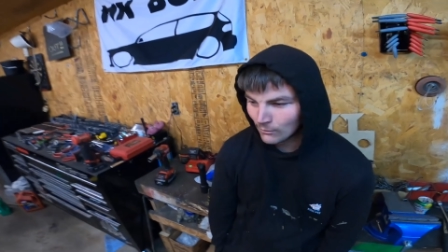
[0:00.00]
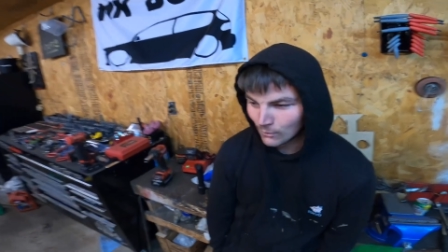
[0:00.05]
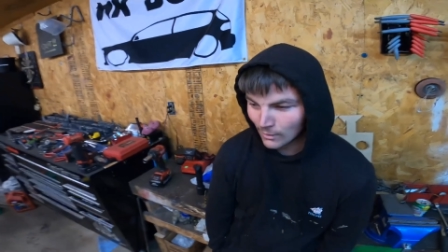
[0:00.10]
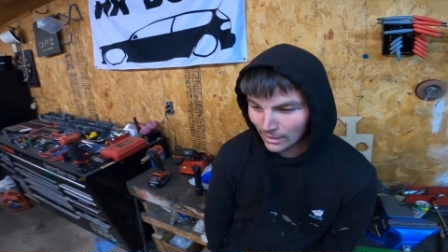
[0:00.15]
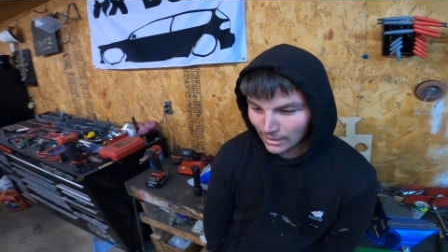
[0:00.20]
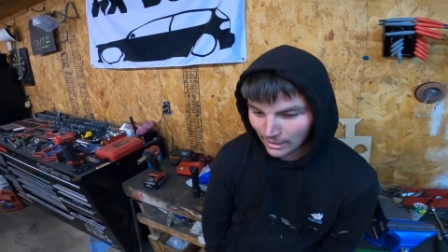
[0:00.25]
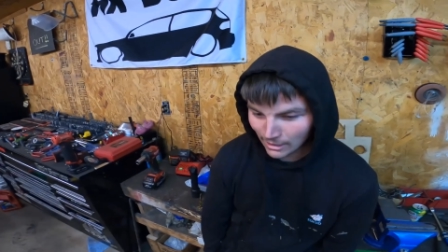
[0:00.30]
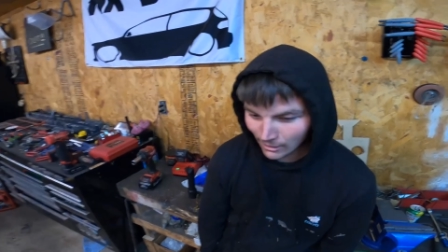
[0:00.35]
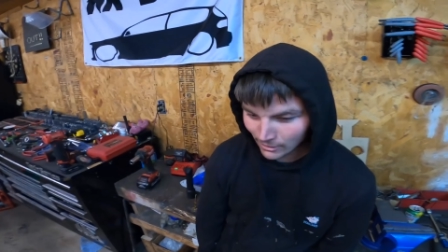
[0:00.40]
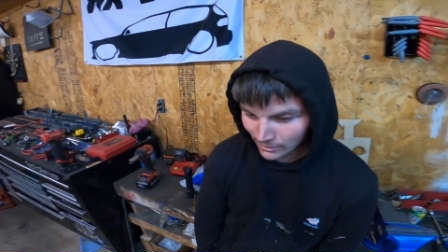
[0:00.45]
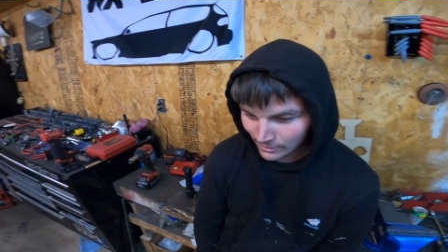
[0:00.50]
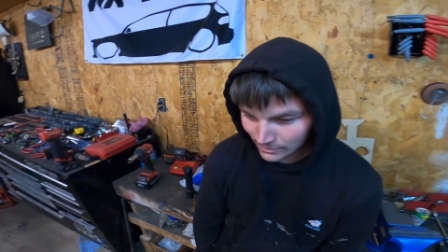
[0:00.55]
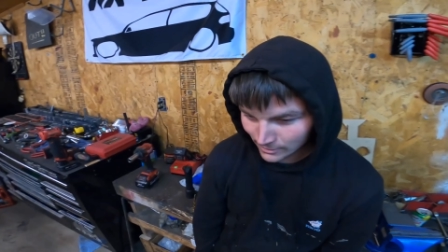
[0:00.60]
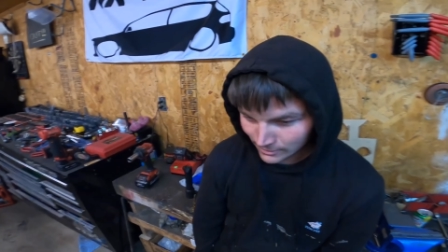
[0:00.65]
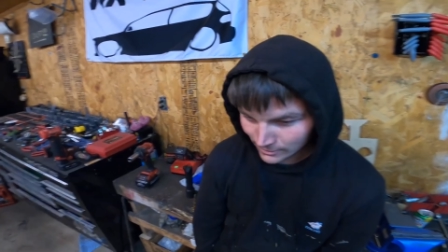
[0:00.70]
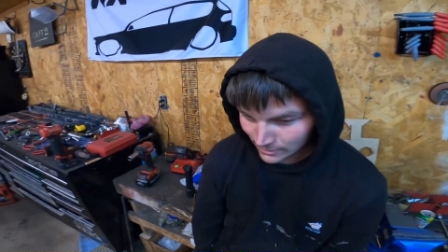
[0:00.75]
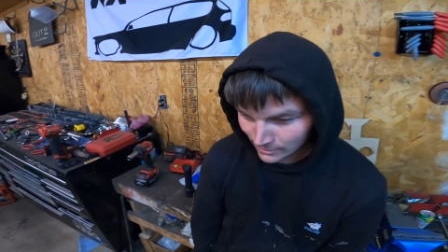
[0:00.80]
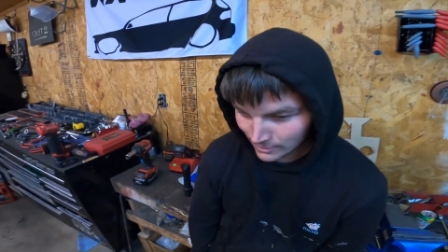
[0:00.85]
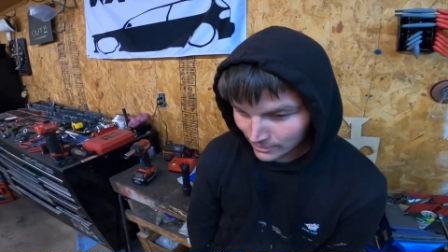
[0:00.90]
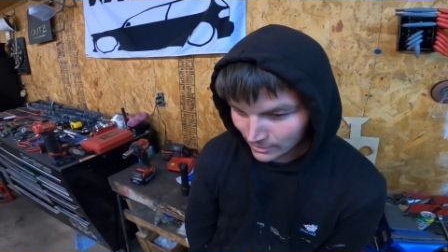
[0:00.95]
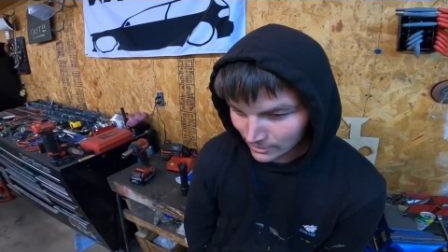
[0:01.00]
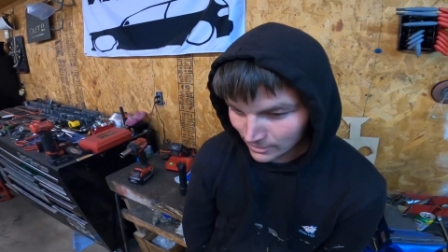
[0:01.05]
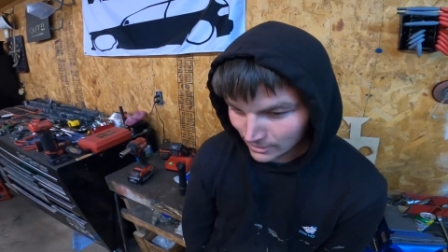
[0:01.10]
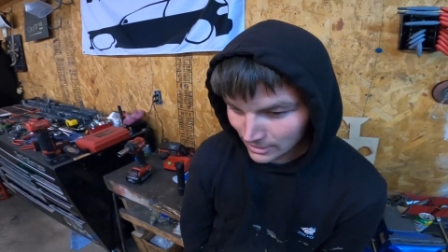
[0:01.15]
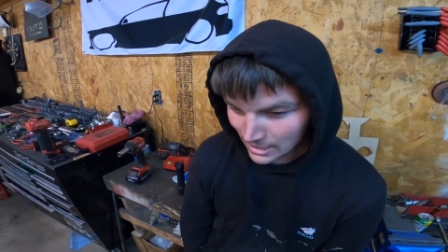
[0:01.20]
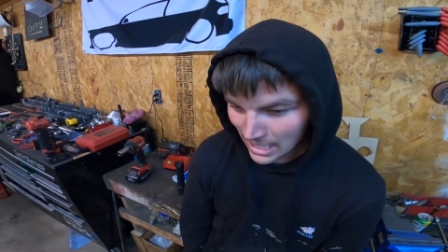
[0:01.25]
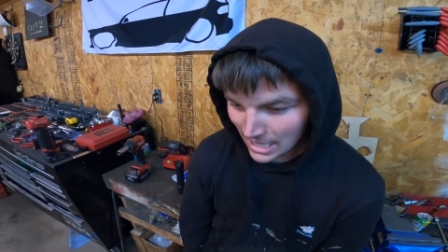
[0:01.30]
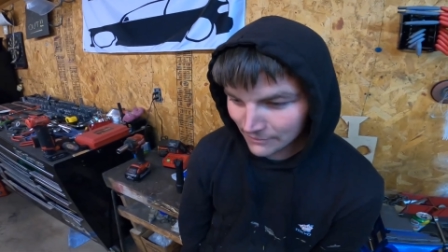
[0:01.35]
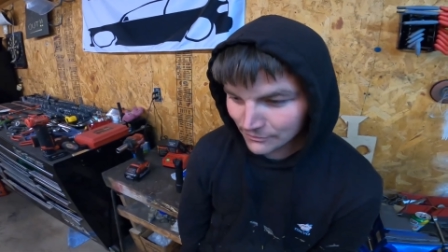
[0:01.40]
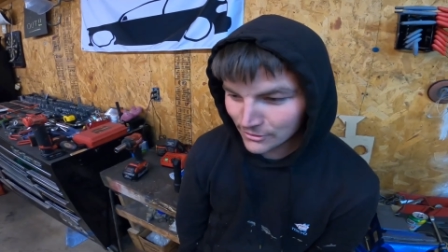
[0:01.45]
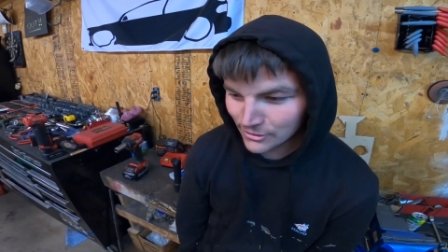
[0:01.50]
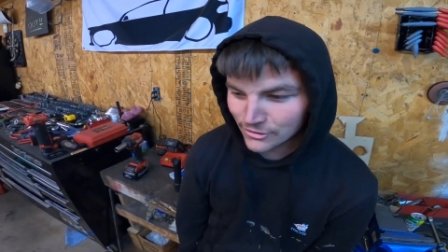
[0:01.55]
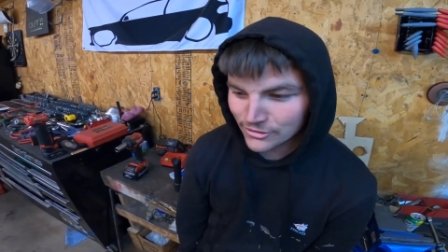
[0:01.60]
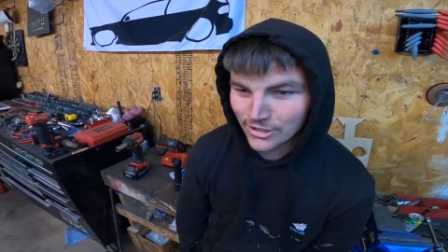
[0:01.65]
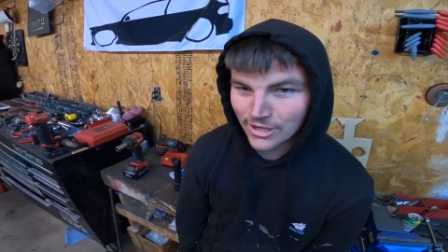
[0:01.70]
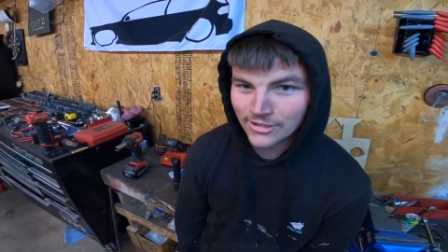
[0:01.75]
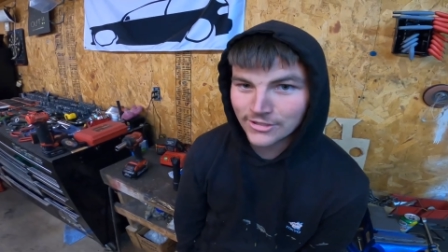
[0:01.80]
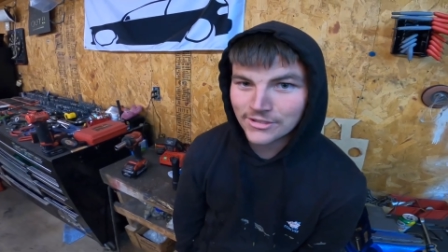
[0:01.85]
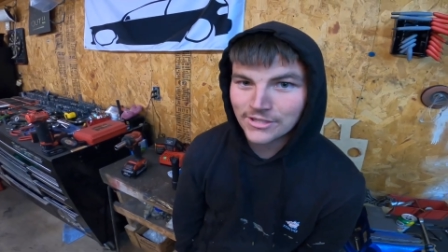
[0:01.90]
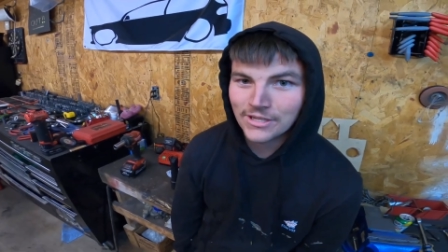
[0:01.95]
Well, after
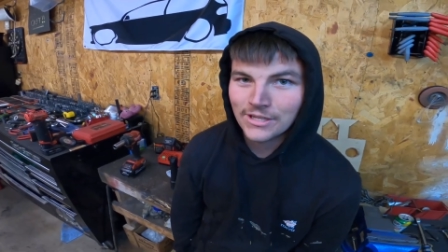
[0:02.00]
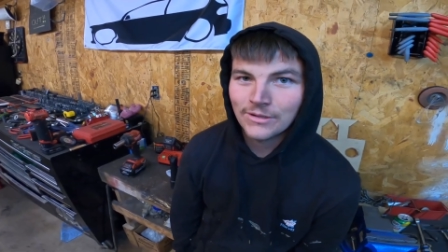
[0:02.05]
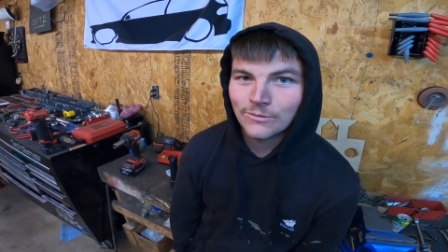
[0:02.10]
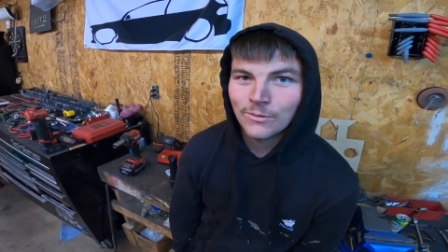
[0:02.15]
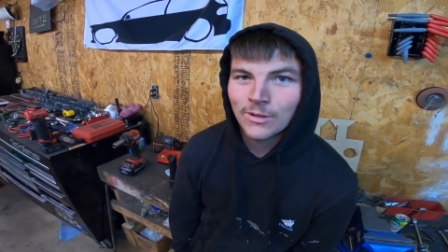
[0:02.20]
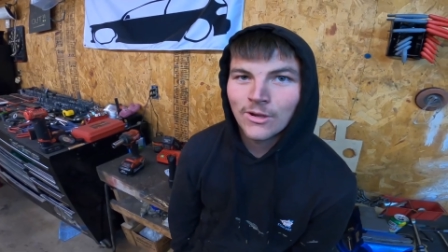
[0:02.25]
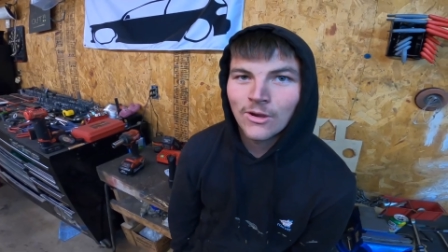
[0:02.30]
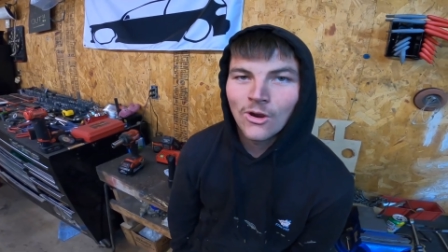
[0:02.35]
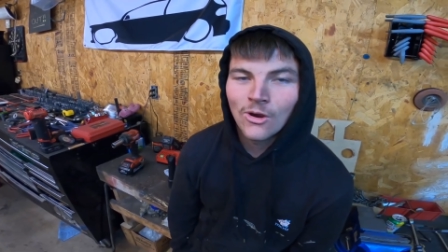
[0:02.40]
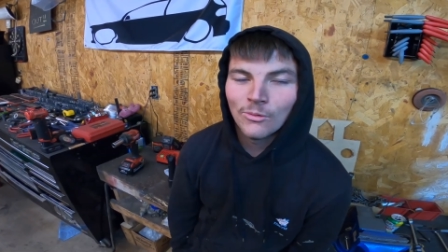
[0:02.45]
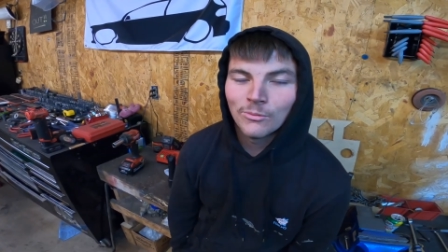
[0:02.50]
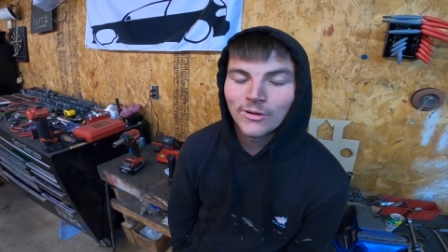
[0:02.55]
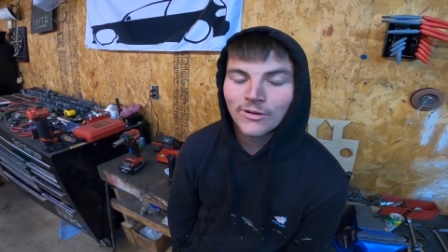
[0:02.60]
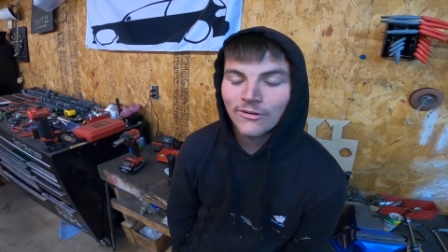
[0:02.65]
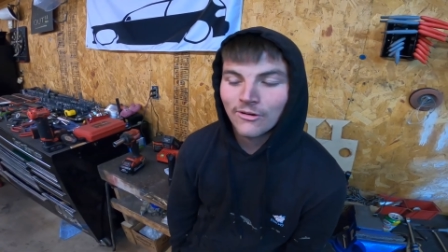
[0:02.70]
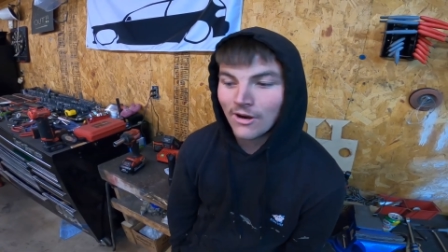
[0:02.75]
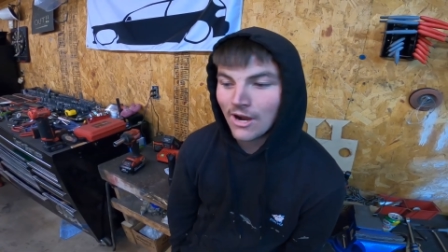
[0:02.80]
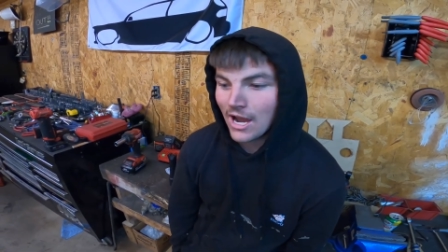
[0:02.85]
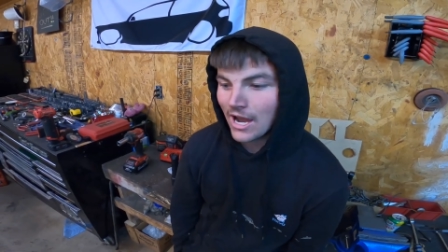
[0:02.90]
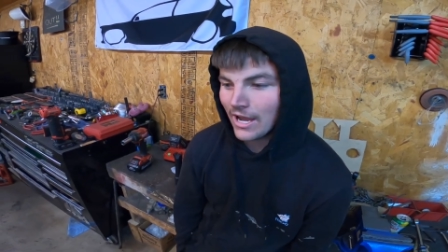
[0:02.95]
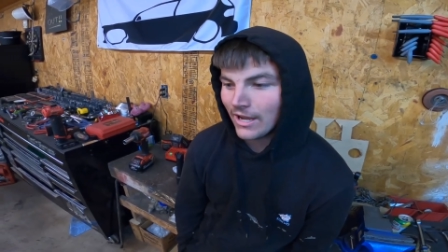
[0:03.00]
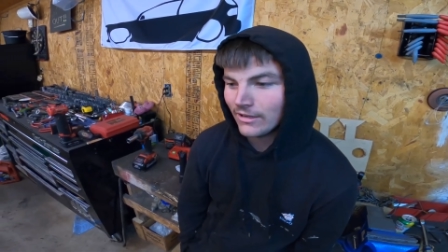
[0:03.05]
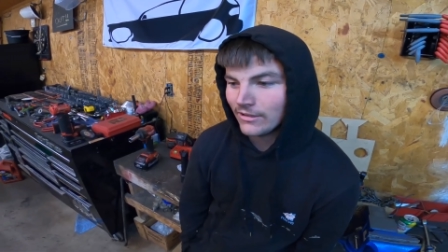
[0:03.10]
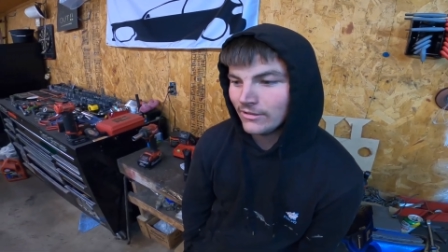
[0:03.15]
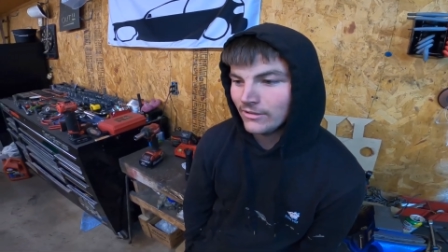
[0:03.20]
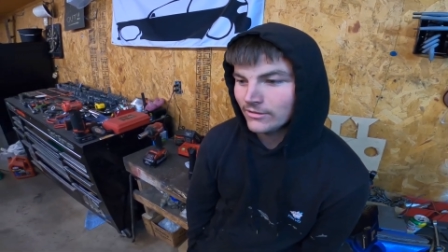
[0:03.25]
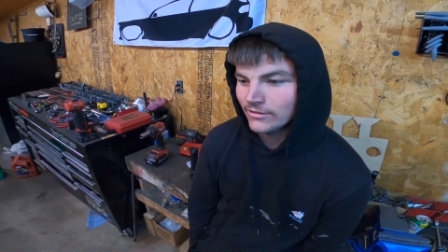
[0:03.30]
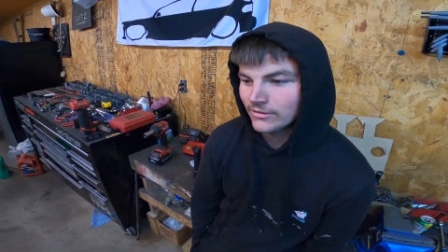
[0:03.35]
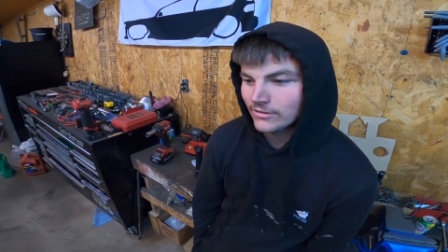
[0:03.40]
Justin went home and cried